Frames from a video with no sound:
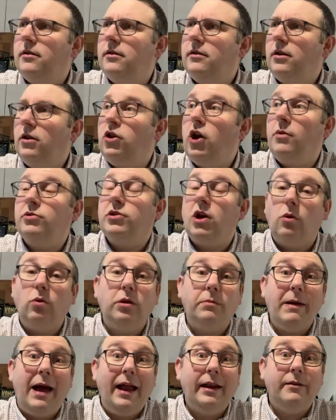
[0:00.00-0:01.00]
Oh, no, it was Old
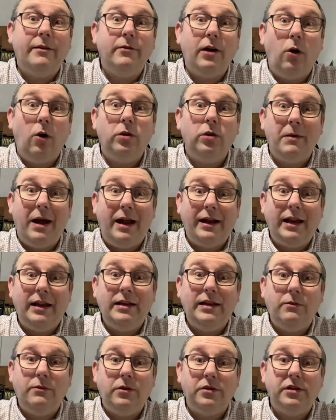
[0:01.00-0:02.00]
Man. Old Man Indie,
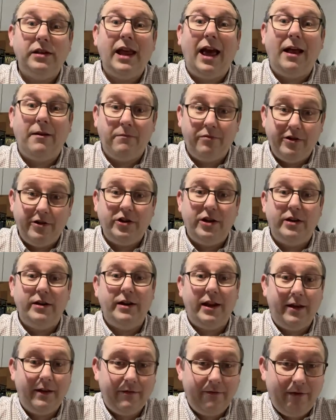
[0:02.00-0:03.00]
wasn't it? And Bridge Indie.
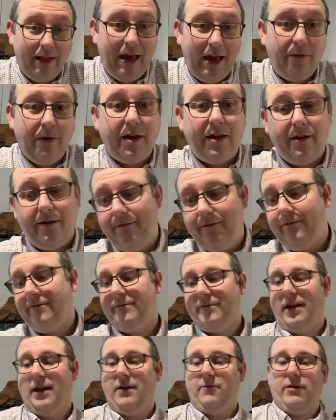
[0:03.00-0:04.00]
There we go.
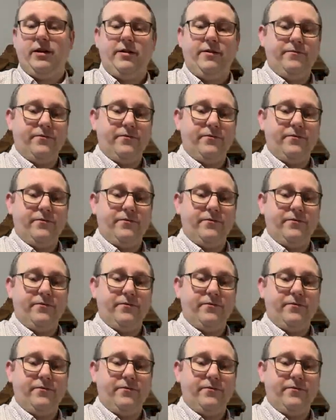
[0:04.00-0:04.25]
There we go.